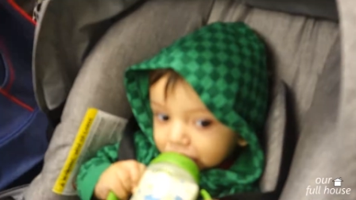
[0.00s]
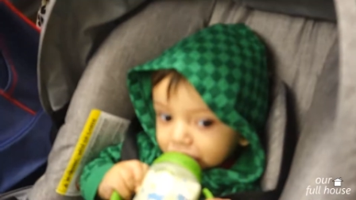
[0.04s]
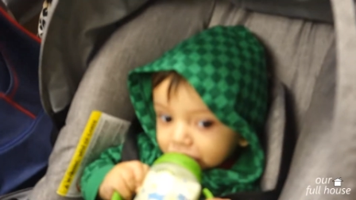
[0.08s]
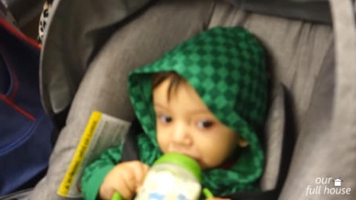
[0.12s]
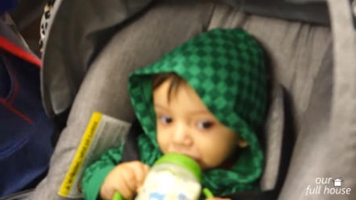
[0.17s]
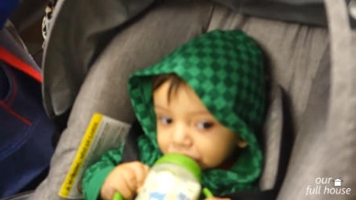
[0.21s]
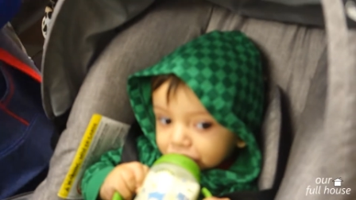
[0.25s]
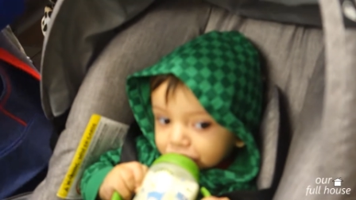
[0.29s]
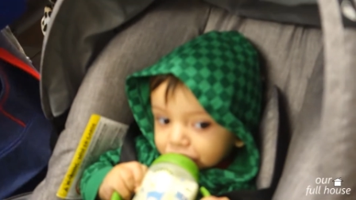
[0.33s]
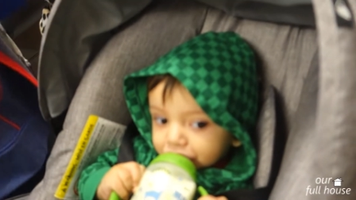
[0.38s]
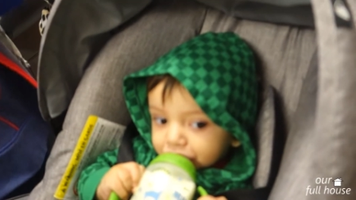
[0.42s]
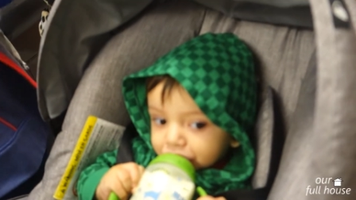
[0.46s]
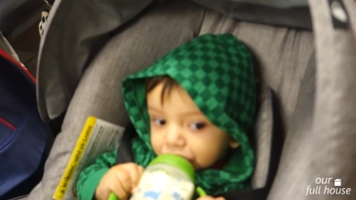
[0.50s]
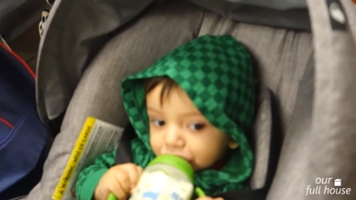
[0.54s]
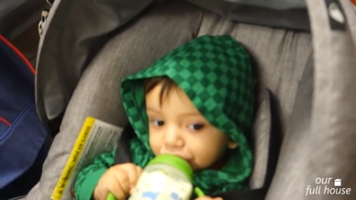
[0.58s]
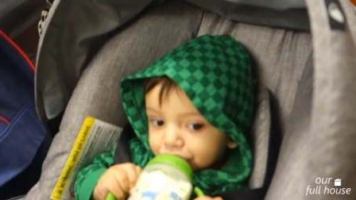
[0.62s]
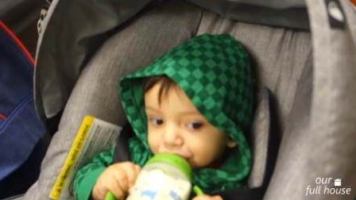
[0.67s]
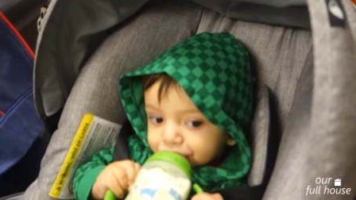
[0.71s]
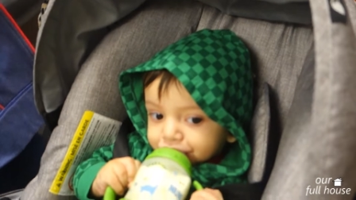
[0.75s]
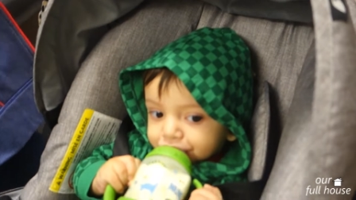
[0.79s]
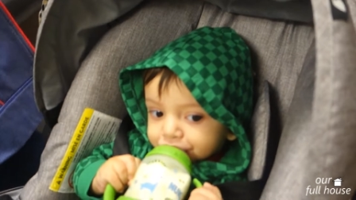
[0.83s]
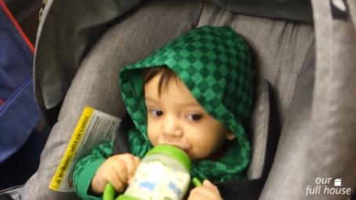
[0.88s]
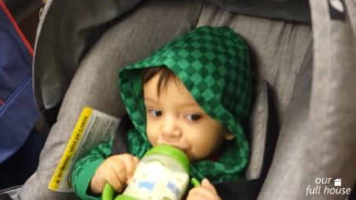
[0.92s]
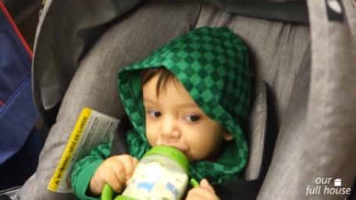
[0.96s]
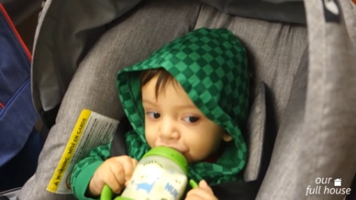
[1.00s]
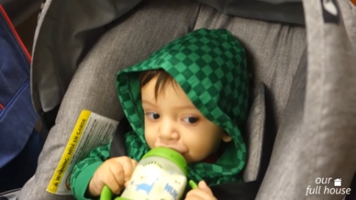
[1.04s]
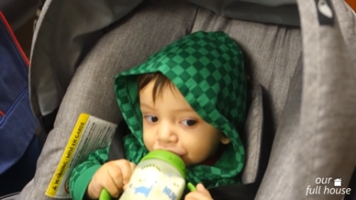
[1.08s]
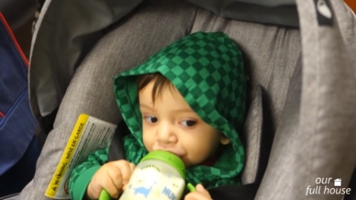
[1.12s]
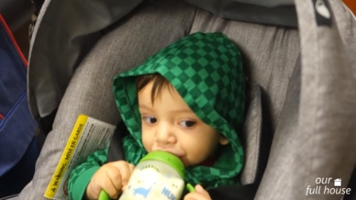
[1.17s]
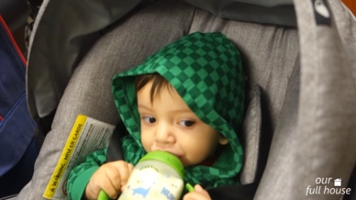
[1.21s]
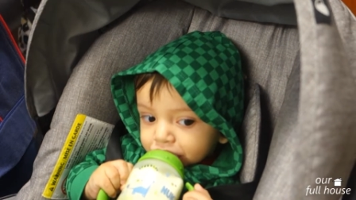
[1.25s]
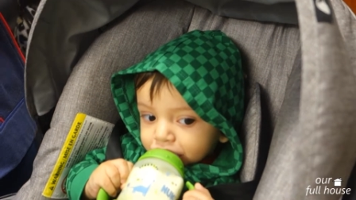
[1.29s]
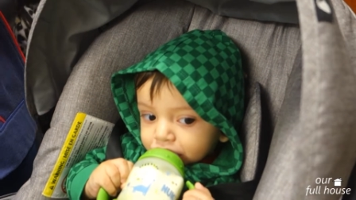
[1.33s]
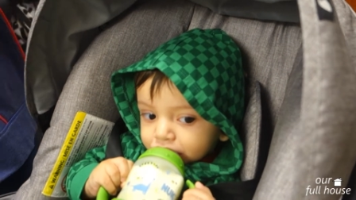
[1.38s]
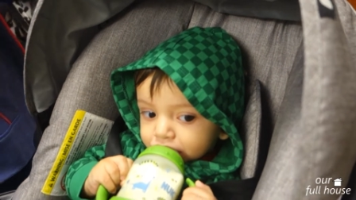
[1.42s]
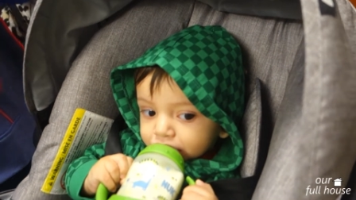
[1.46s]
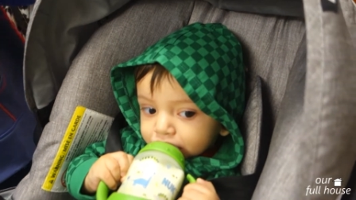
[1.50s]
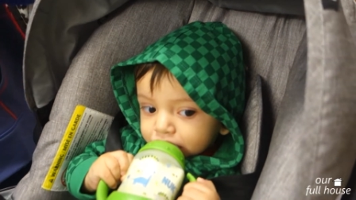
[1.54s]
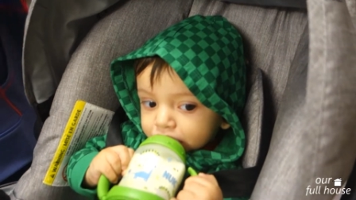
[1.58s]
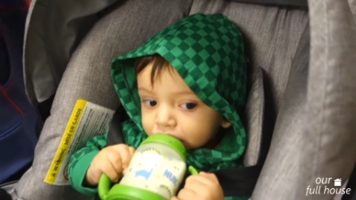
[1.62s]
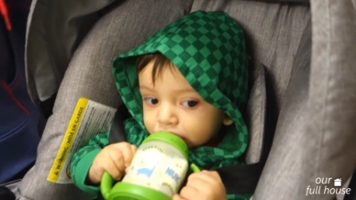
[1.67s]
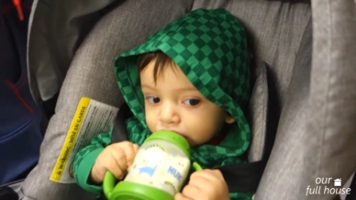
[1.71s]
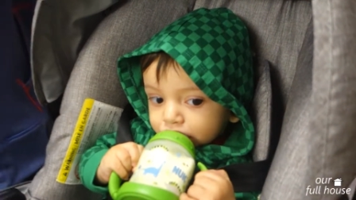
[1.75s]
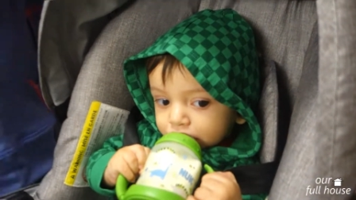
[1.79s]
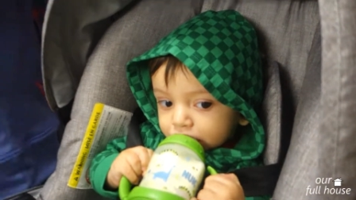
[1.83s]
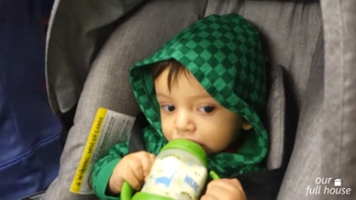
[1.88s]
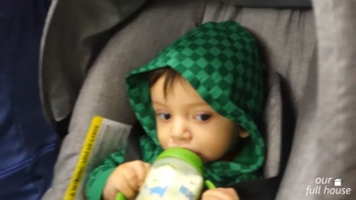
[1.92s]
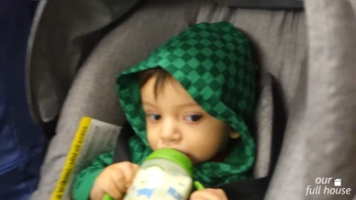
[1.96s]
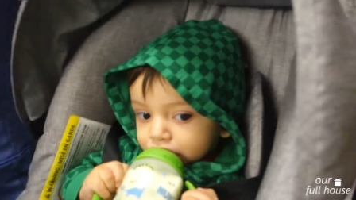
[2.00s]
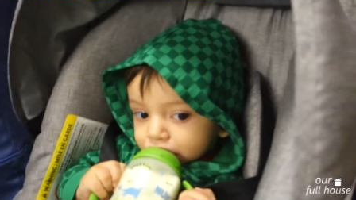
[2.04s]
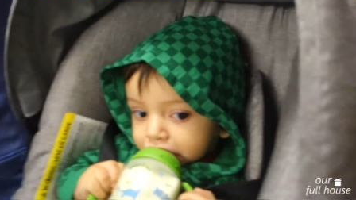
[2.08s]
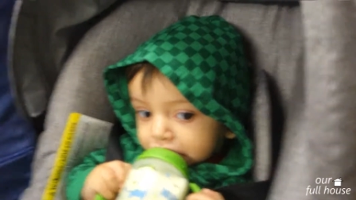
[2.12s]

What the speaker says: Back with her dead. The